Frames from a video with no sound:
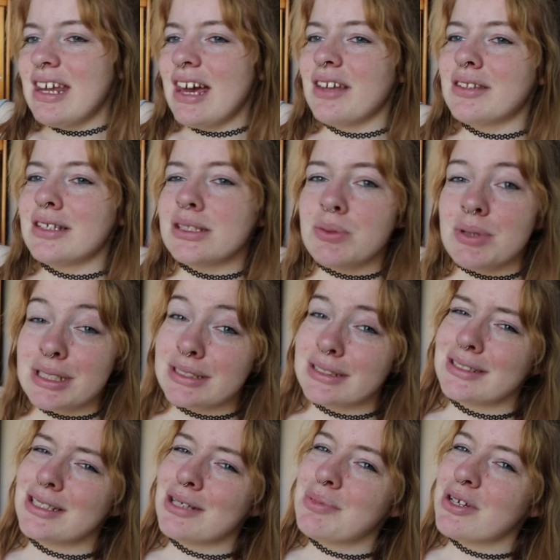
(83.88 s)
Now this
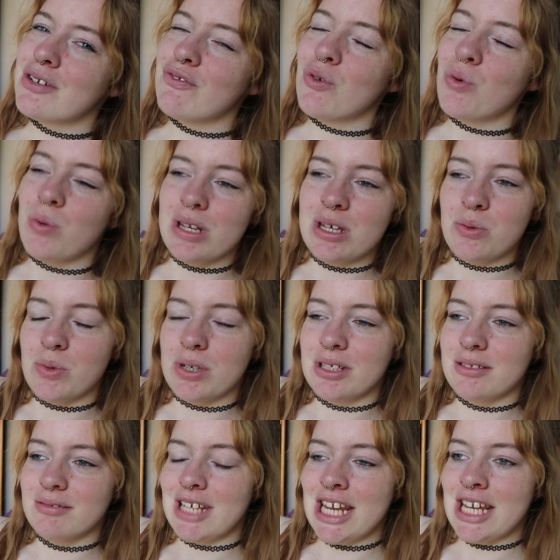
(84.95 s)
one's a bit of a weird one.